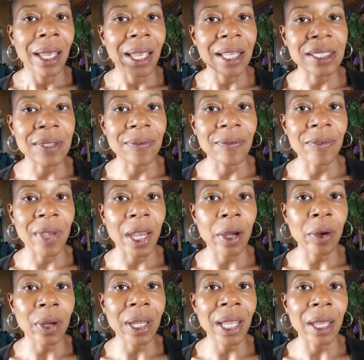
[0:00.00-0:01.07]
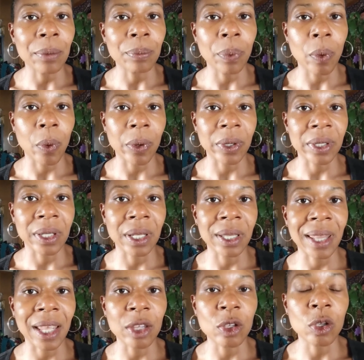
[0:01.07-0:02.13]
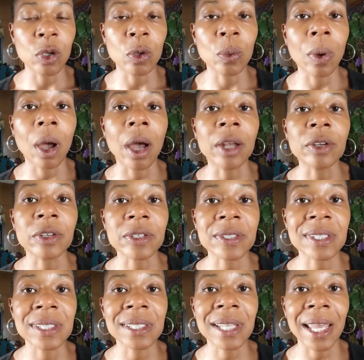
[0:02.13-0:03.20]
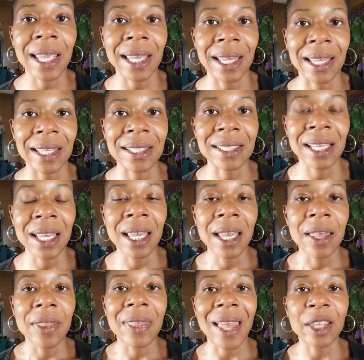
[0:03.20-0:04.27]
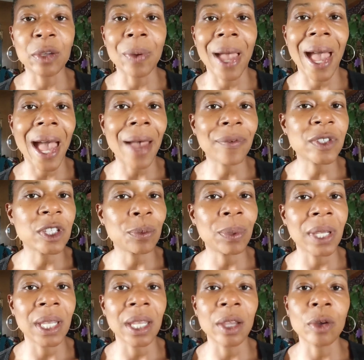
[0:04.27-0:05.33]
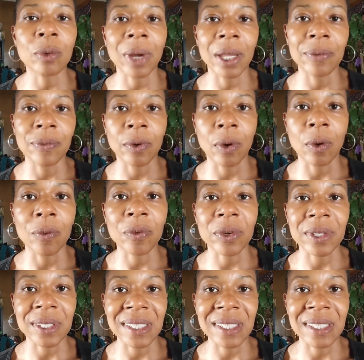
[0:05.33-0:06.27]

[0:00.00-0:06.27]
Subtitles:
it's very important that you understand that you have to be grateful for the